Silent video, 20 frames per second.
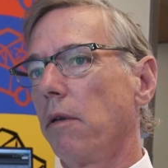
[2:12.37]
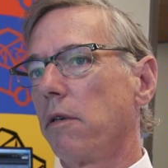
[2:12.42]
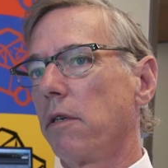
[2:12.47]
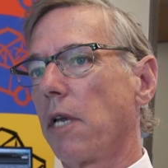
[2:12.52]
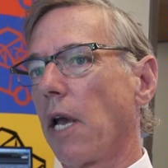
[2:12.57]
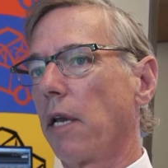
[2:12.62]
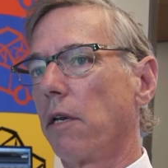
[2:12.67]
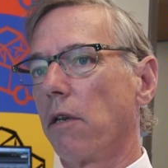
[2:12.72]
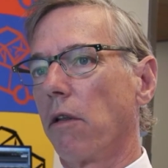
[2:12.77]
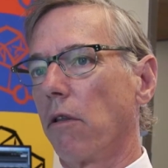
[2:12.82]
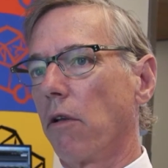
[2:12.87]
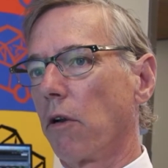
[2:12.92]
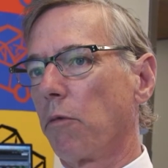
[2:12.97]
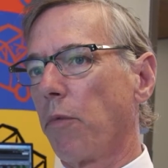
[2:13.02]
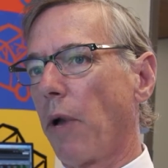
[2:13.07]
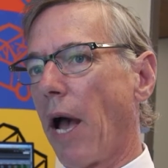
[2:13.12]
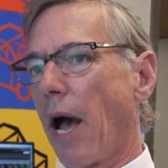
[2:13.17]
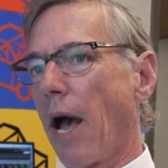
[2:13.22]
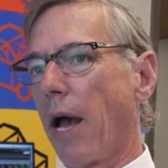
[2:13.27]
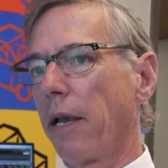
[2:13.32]
tend to look
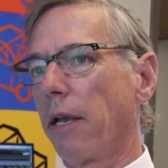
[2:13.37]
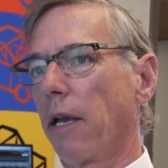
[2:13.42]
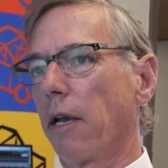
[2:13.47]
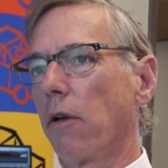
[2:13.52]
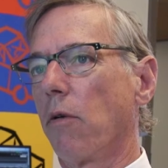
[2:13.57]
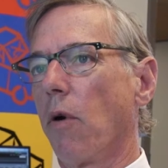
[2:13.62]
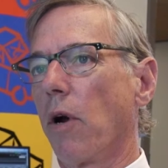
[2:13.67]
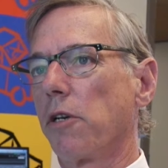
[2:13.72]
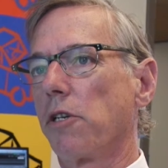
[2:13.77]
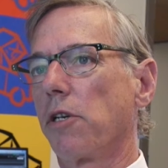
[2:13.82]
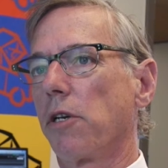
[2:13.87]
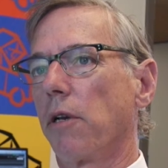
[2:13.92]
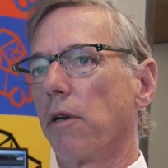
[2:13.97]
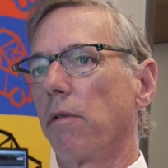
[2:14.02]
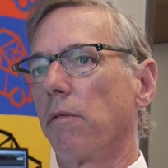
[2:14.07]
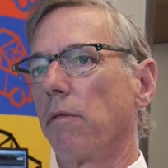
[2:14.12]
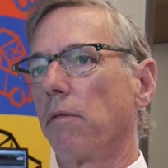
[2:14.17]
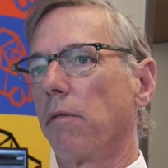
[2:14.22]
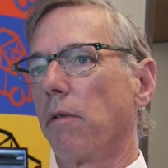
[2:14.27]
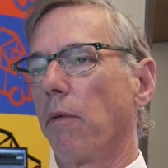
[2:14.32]
back and
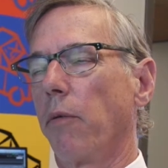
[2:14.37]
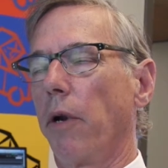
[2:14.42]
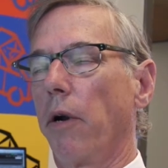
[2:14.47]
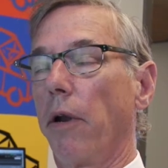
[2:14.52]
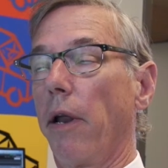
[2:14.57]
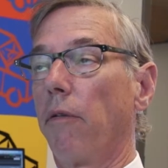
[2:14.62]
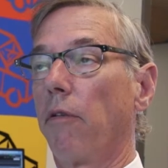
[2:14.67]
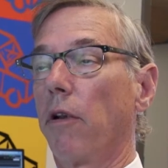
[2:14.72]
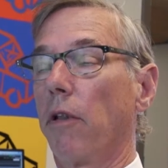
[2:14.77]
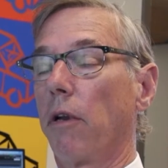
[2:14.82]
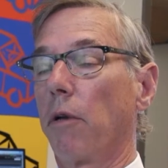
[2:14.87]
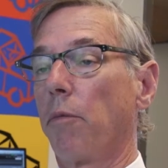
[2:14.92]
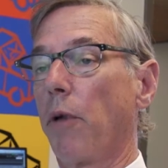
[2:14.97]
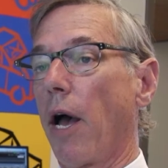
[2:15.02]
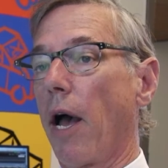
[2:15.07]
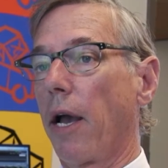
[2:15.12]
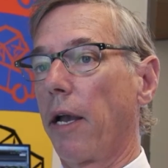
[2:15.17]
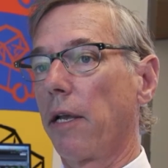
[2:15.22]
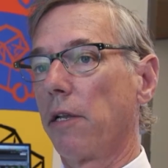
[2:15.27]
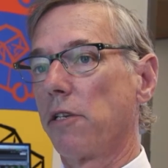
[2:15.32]
question, or we don't ever look
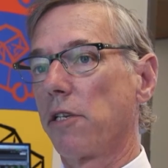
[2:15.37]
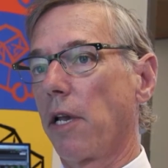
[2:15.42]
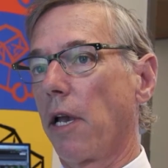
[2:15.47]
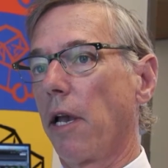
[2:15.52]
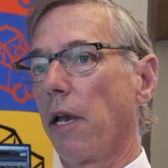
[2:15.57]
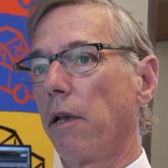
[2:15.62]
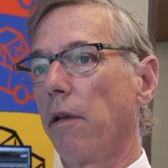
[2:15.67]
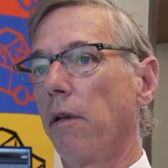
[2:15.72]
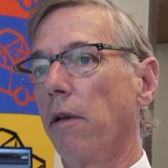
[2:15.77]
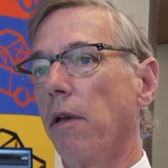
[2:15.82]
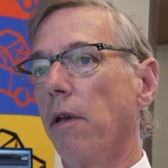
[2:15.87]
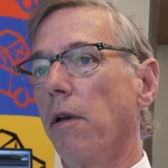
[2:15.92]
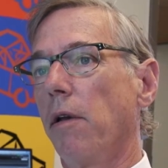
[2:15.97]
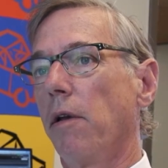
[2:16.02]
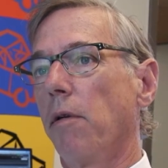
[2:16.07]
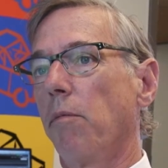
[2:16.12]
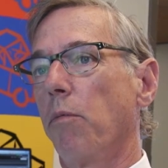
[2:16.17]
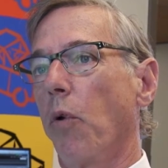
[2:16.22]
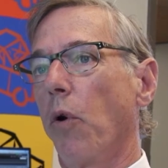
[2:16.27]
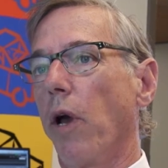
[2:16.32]
back and say,
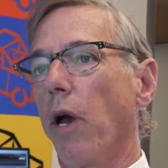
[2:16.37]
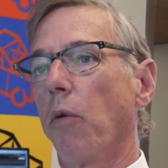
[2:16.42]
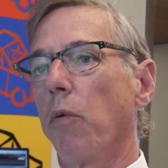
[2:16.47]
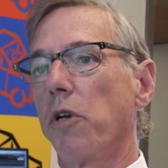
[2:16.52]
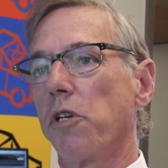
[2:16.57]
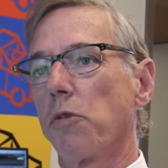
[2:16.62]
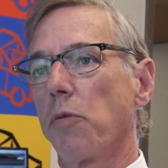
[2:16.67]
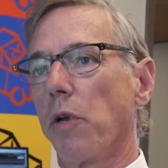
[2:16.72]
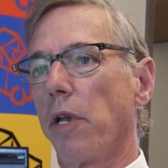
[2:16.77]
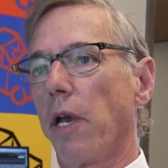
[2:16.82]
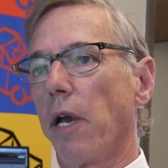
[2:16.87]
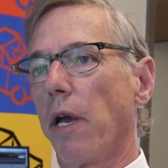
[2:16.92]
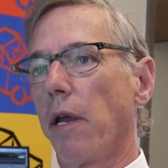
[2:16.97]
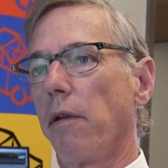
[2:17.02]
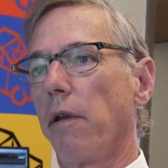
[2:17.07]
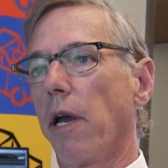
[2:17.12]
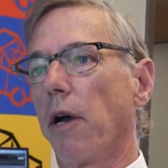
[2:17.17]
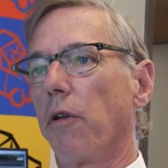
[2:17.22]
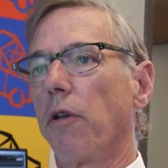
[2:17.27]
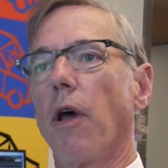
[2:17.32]
boy, I wish we
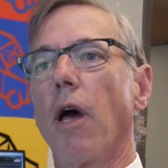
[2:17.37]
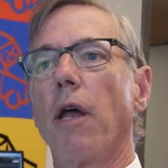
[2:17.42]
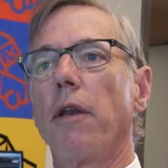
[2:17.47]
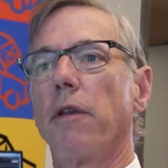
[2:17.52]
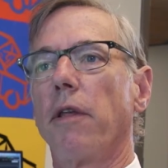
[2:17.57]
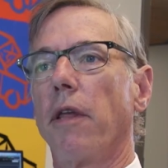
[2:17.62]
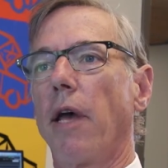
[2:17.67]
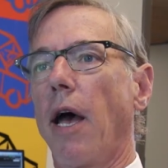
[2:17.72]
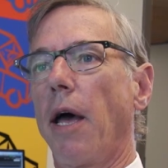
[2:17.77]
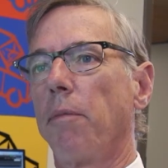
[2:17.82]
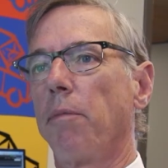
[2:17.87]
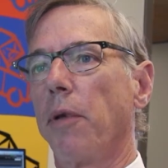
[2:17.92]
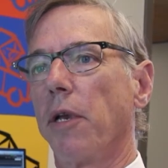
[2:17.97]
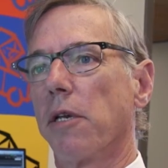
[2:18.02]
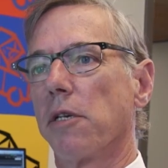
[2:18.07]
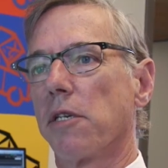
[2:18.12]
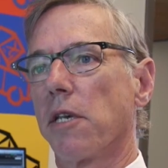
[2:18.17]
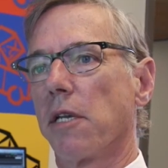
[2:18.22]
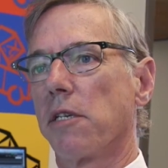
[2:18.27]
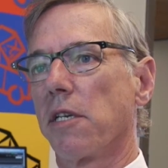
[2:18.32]
had held on to that,
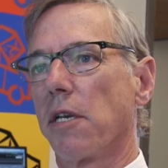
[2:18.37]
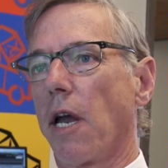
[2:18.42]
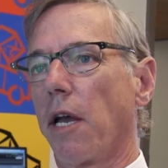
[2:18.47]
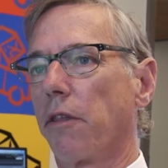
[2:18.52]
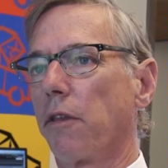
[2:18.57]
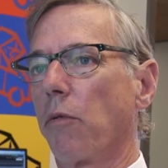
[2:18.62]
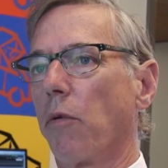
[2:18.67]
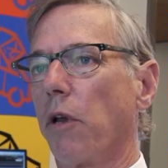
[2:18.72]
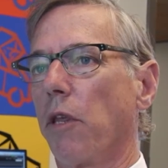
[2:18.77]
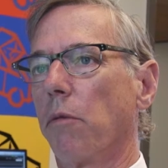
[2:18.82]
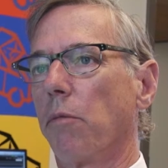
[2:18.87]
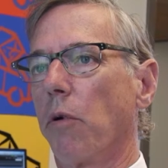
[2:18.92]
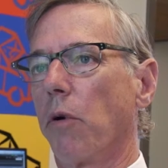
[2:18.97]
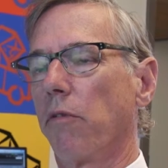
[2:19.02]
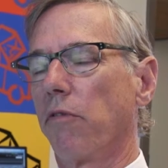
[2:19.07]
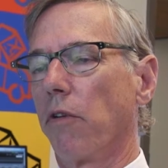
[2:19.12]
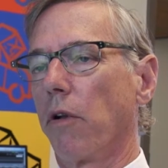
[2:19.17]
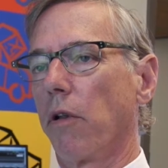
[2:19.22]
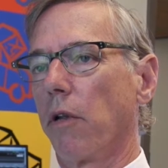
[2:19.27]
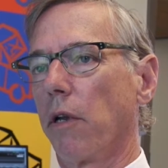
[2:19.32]
because that's not the way the
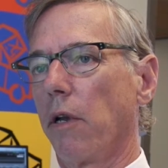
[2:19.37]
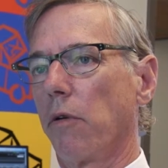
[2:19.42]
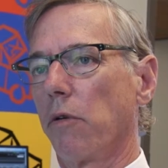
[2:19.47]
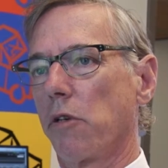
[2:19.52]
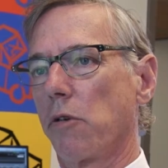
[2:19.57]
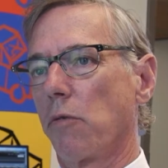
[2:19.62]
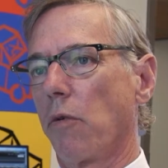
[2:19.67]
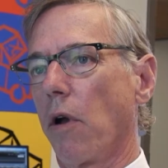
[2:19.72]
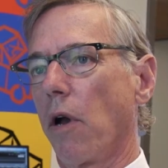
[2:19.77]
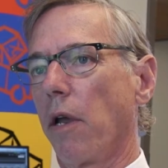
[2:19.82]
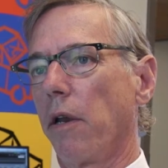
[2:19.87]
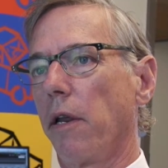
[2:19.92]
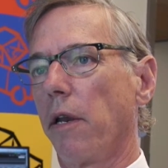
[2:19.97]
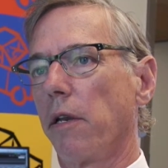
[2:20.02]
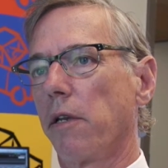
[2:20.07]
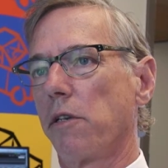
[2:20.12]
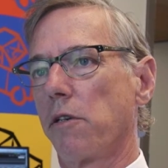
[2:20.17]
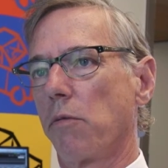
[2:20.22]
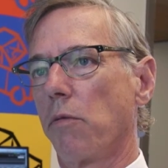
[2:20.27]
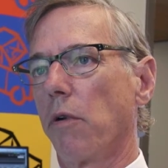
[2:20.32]
portfolio is run. It
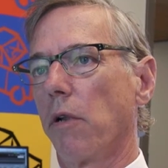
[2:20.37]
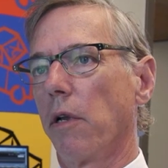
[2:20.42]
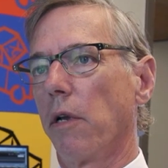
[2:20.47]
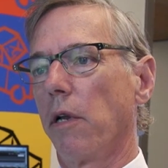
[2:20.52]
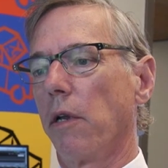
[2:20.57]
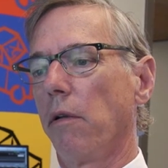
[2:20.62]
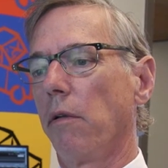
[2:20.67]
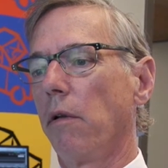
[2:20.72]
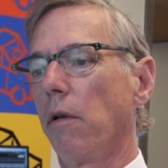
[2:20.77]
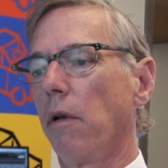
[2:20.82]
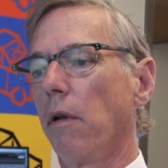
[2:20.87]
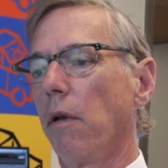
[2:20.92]
is really,